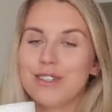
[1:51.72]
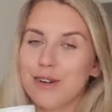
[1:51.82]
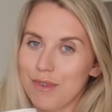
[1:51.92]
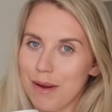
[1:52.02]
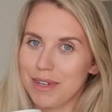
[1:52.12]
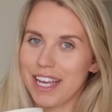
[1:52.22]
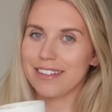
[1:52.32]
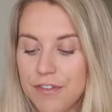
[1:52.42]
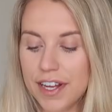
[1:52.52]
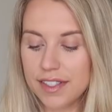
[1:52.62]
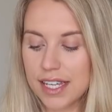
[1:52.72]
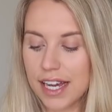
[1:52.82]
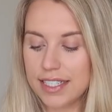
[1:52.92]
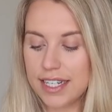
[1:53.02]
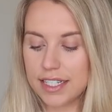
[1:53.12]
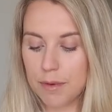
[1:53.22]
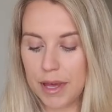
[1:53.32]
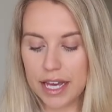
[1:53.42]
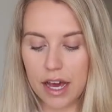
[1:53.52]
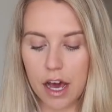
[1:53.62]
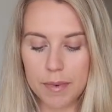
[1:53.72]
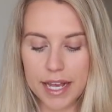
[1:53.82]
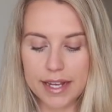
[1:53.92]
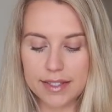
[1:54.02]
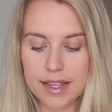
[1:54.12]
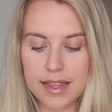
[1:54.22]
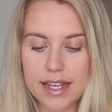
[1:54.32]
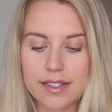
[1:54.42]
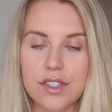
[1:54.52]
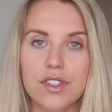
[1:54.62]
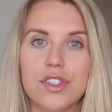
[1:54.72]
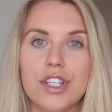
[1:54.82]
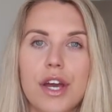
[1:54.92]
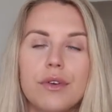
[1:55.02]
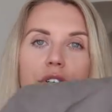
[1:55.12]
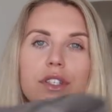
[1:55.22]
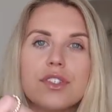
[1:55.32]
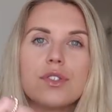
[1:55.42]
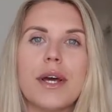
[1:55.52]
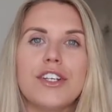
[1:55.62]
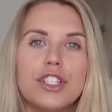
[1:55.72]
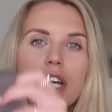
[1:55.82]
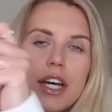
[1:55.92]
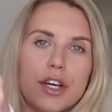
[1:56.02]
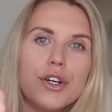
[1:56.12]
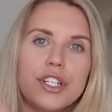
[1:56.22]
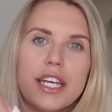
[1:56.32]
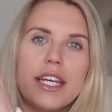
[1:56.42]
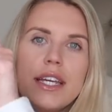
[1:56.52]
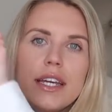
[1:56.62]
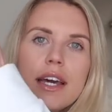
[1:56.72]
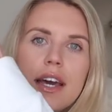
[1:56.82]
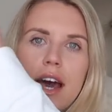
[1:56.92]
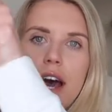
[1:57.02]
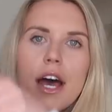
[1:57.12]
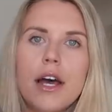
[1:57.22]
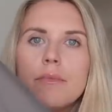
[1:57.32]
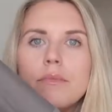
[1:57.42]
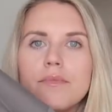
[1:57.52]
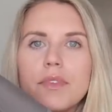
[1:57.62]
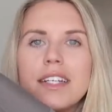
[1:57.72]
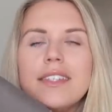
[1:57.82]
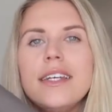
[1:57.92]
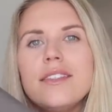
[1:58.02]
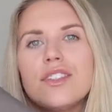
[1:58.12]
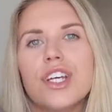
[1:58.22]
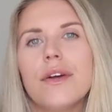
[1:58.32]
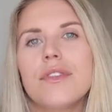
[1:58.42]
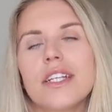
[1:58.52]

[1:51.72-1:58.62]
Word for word: stop rambling. The first thing I did pick up is this stone sweatshirt hoodie. Um, I say stone,